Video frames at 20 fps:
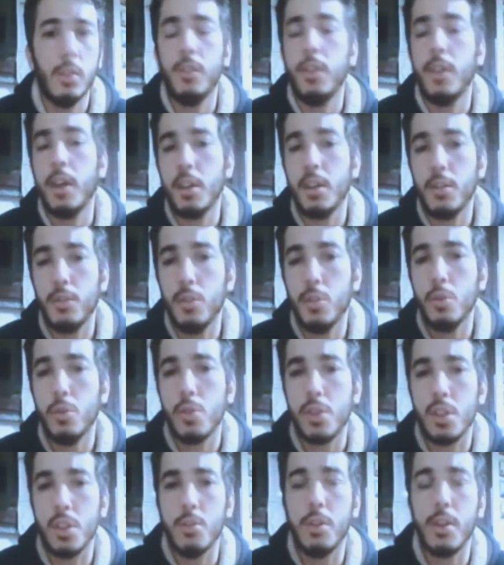very few
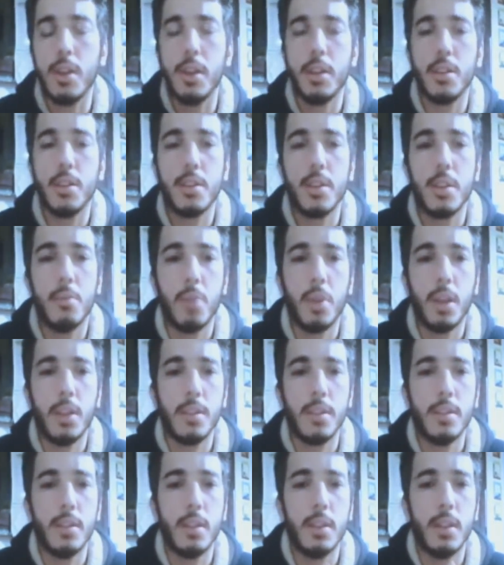Syrians and
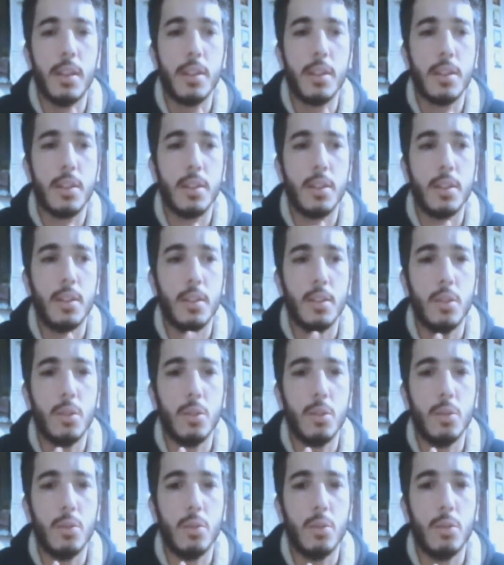Palestinians
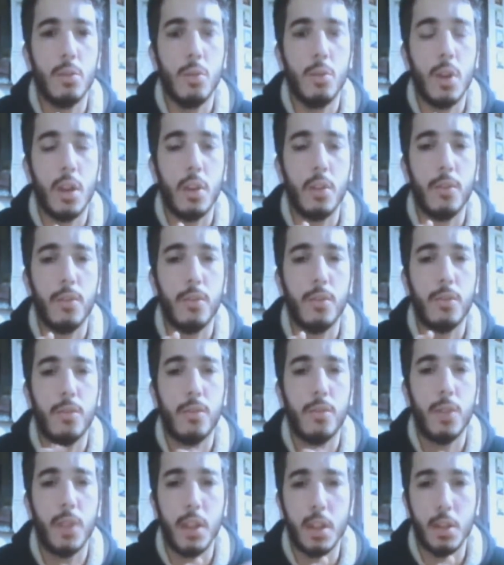who were
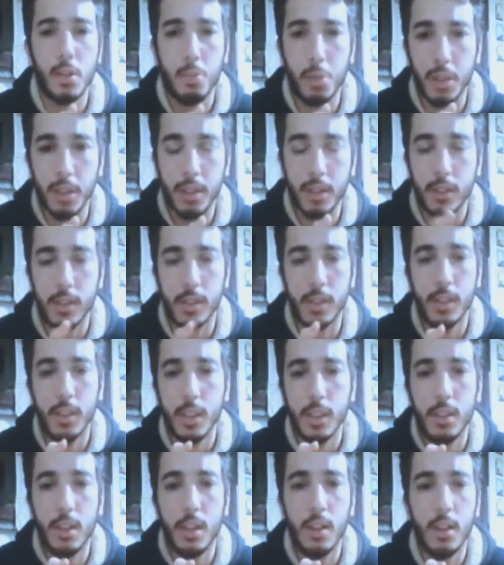fingerprinted in
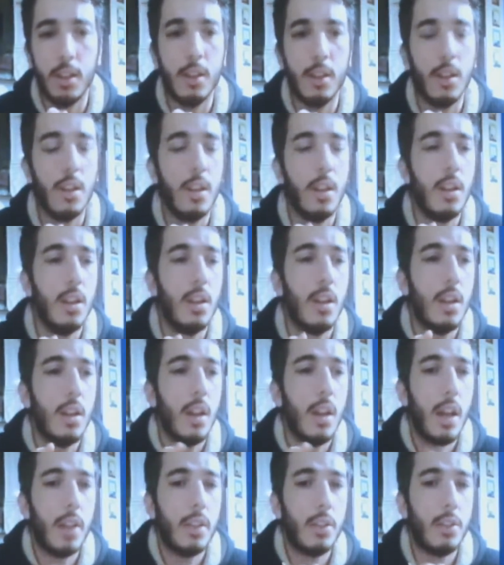Italy.
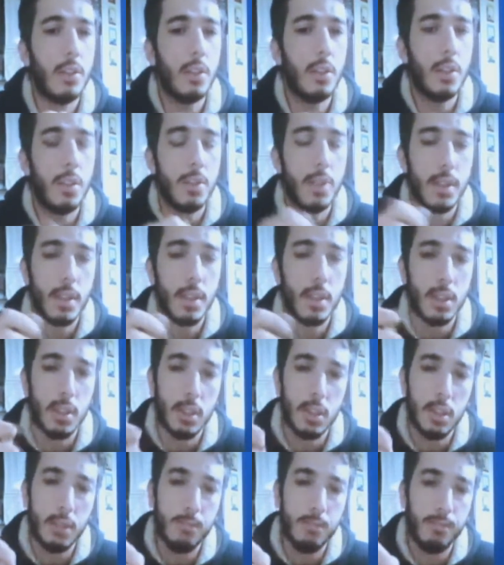And you know, there is
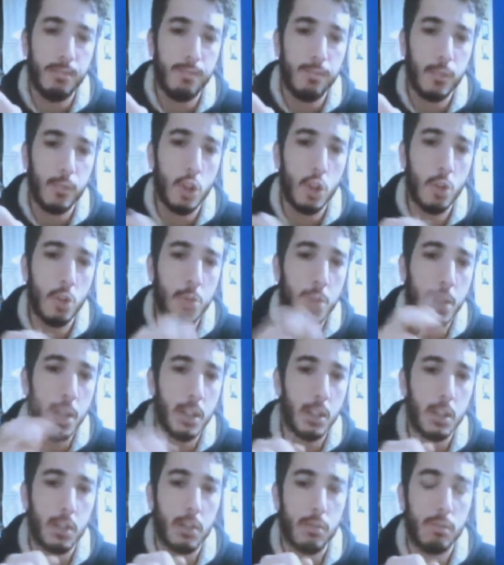a
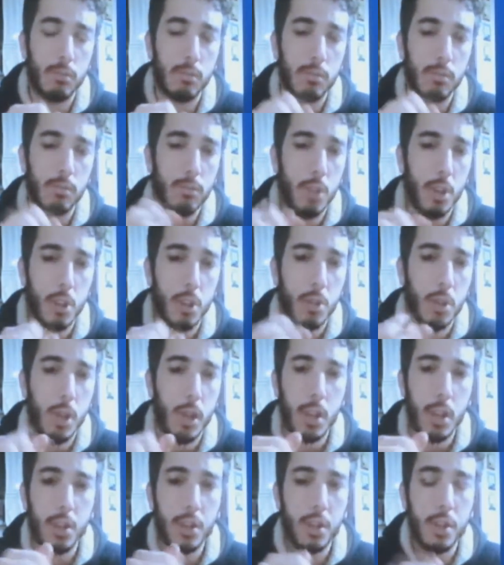European
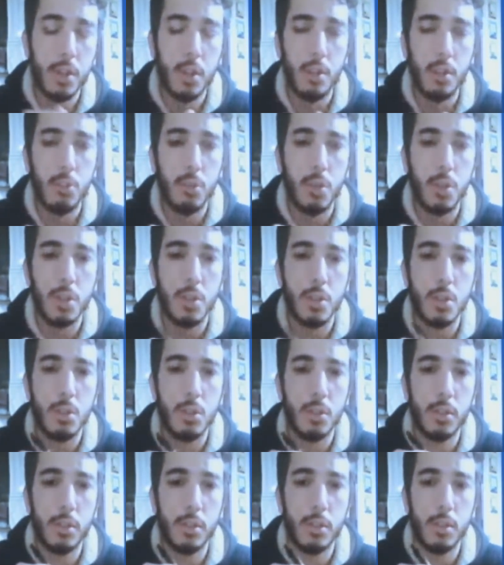regulation, which is
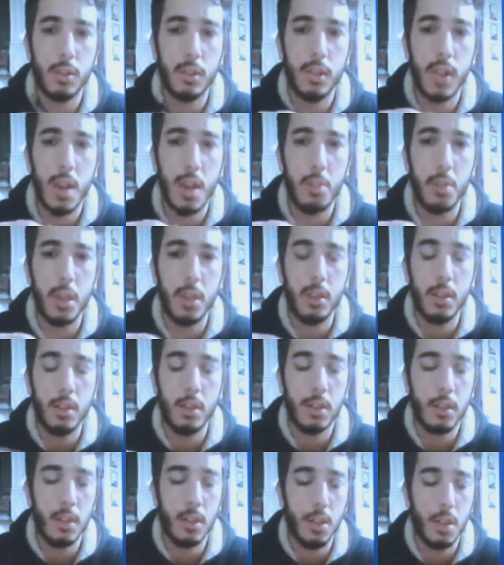called the
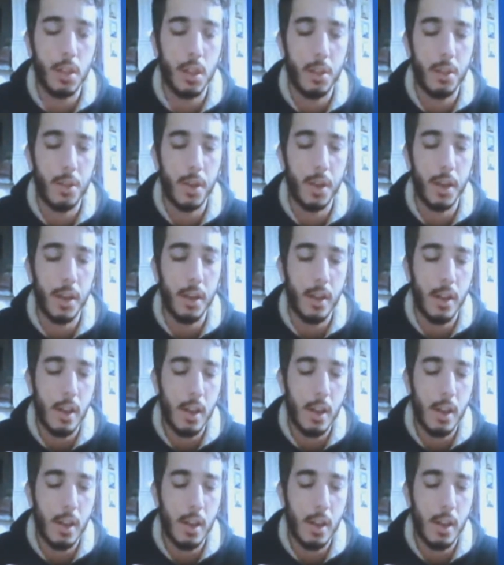Dublin 3,